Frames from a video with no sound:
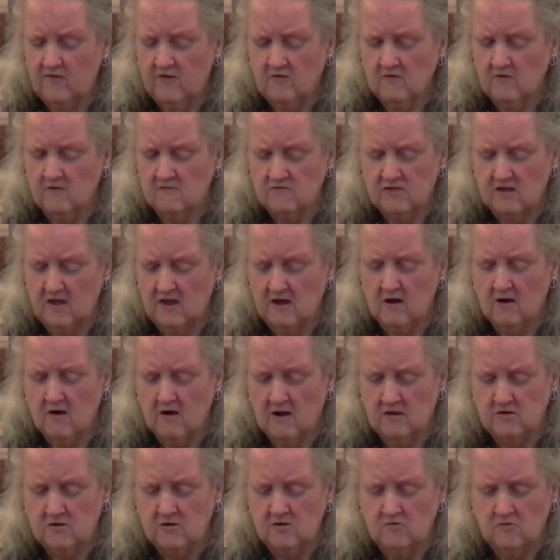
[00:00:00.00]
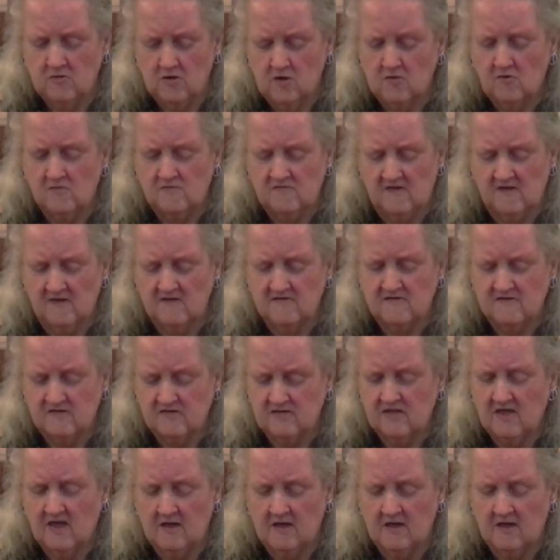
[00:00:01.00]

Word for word: we are there and you use us,